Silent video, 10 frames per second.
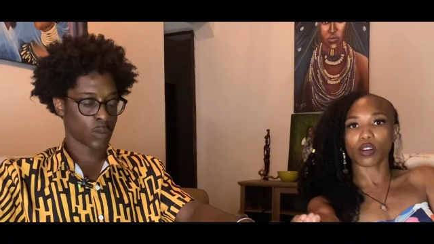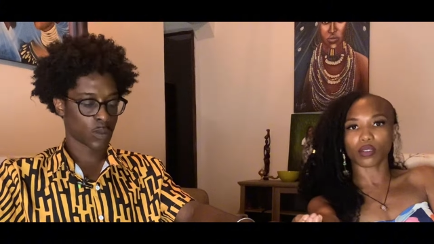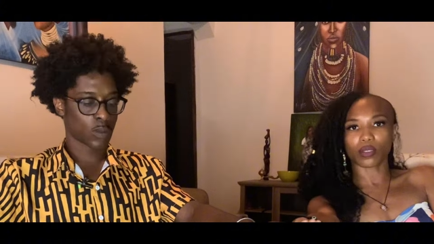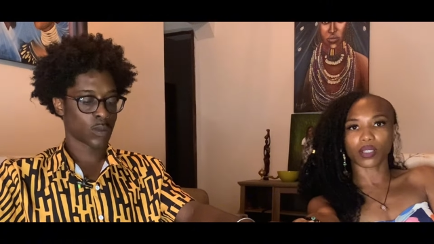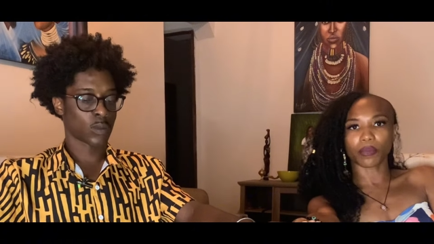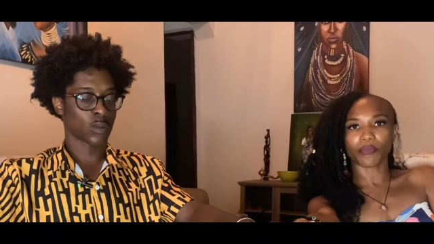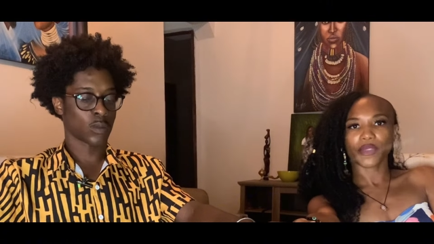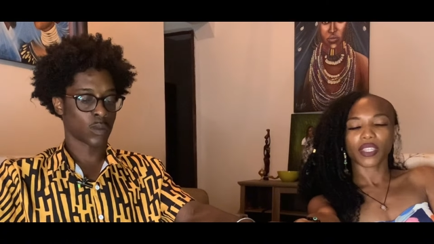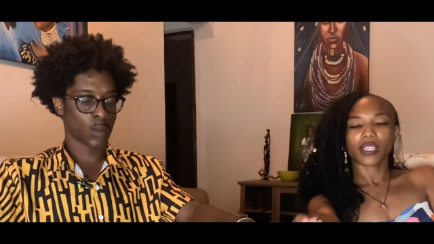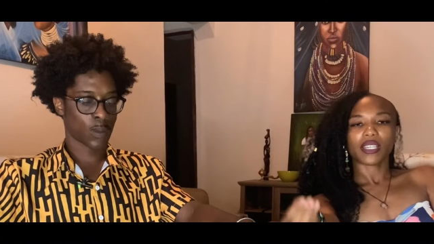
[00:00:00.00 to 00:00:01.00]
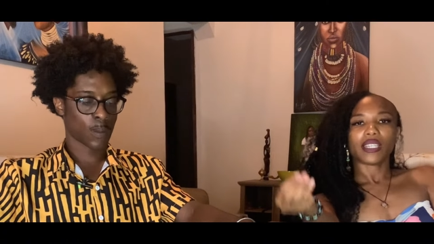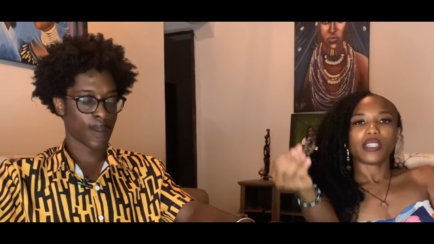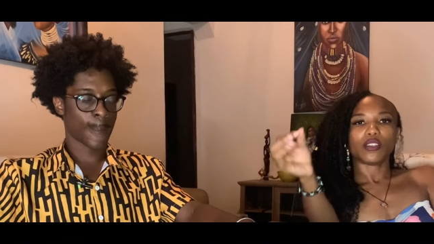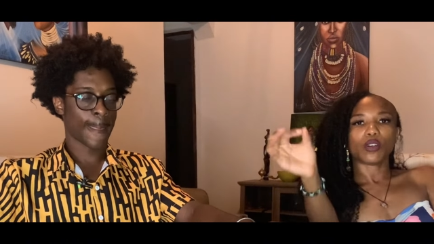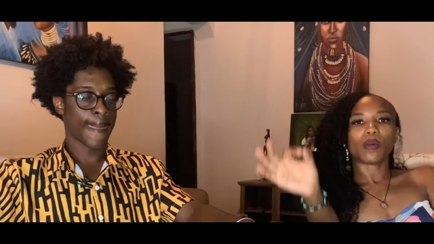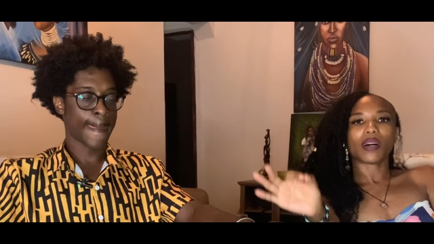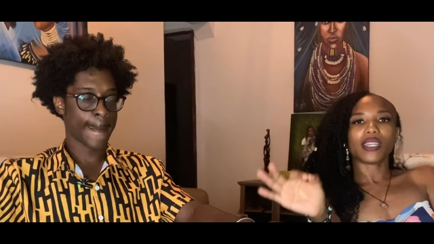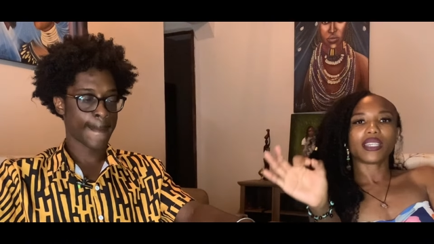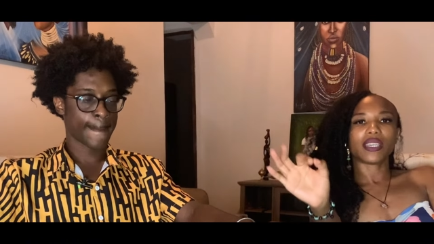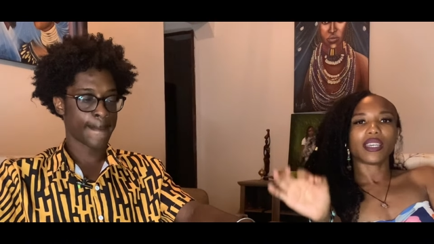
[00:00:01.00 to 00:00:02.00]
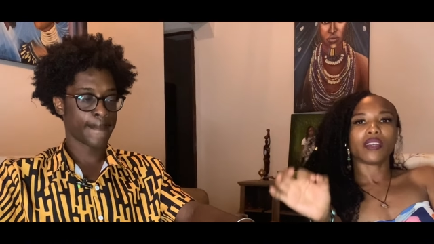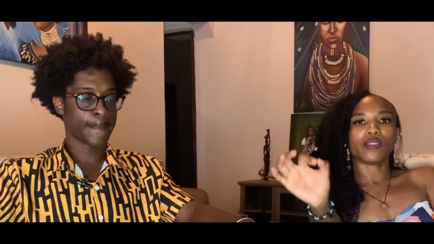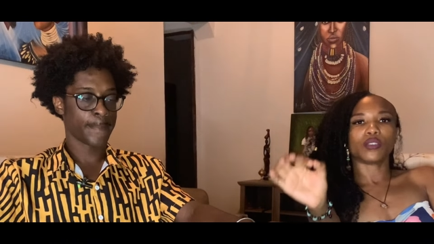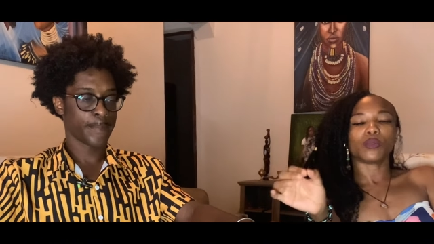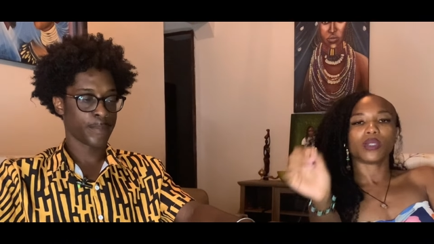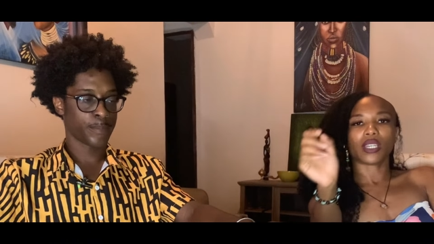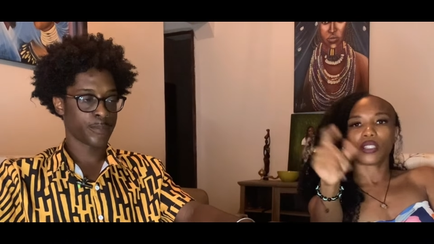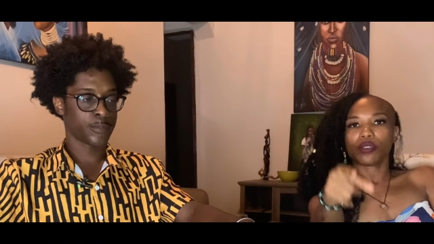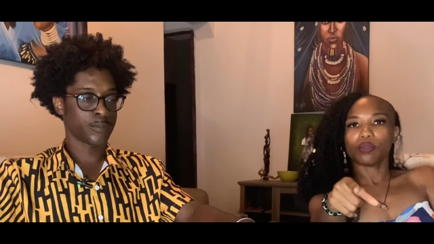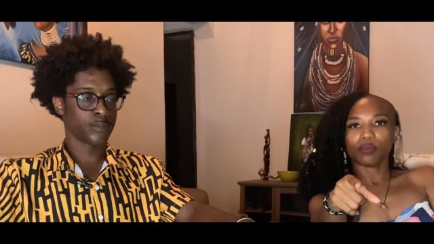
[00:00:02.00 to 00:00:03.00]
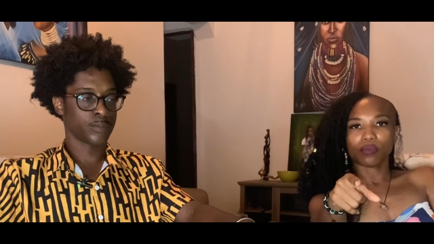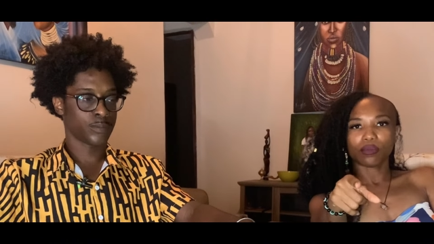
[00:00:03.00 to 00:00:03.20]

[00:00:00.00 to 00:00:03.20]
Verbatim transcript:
Speaker 1: thought on, nobody can ever do it like you.